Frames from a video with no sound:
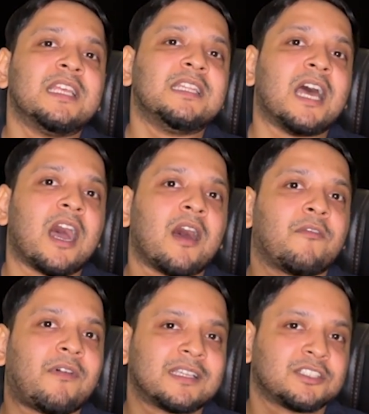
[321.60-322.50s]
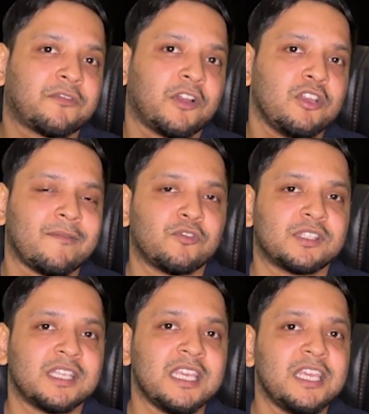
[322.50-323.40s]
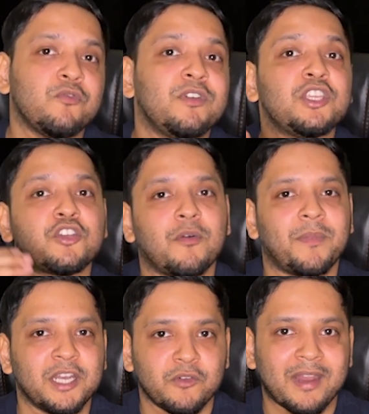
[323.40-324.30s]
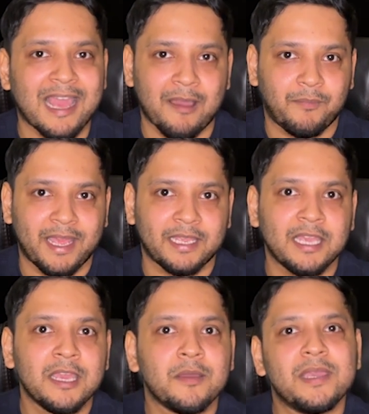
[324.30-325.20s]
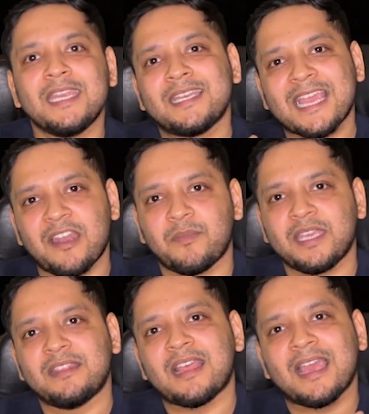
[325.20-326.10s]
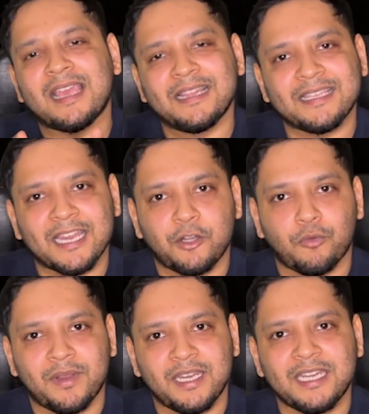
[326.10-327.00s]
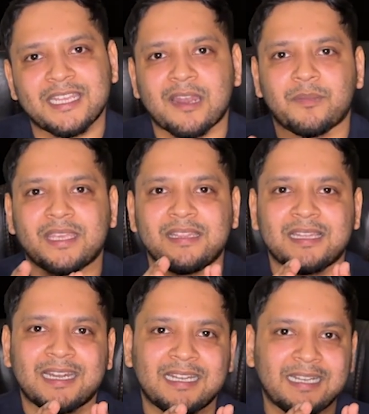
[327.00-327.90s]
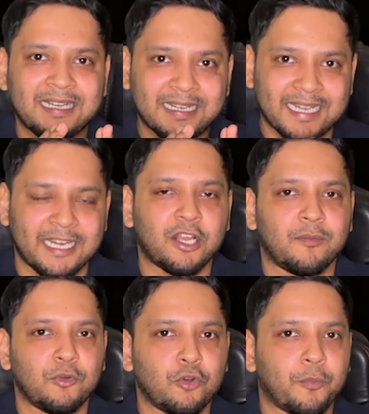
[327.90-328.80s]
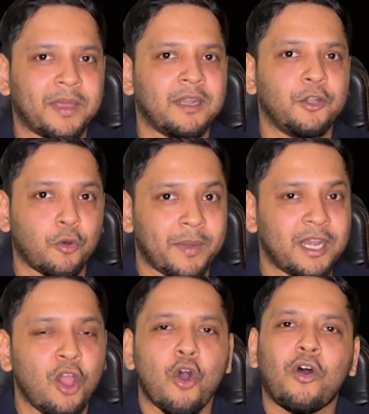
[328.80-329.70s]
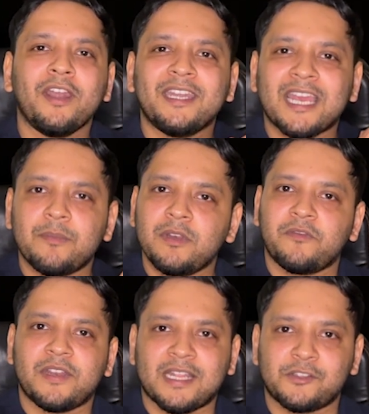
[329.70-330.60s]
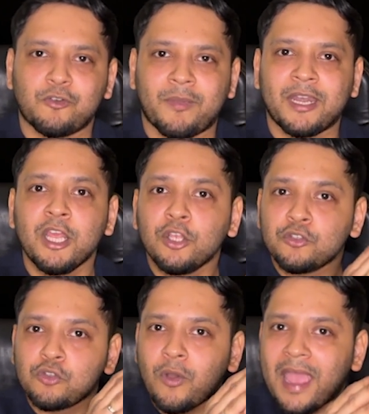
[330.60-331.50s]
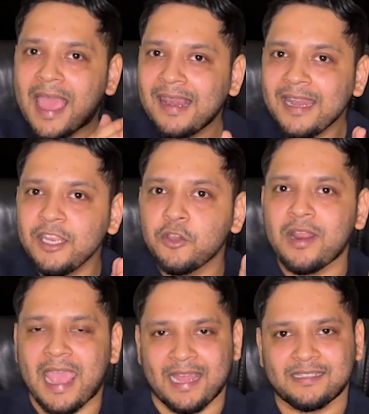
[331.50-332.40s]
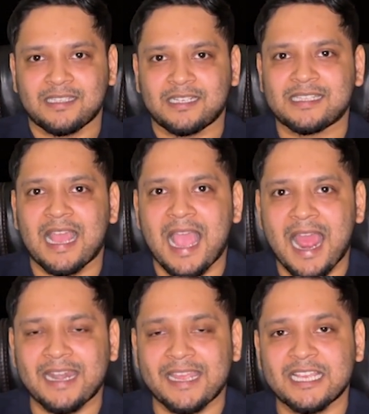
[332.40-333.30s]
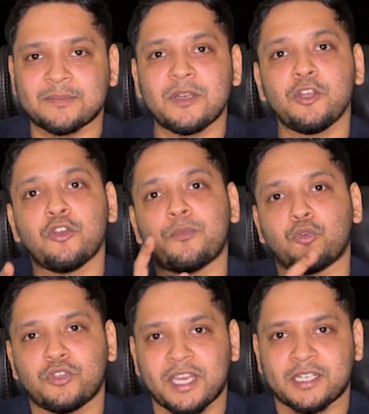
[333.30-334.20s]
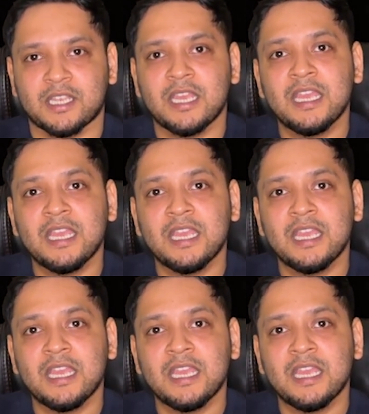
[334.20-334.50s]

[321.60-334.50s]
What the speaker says: the first of all, you have to see in which company you are applying. It can be in the healthcare domain, it can be in the telecom domain, or it can be in finance domain. So align your answers and explain your projects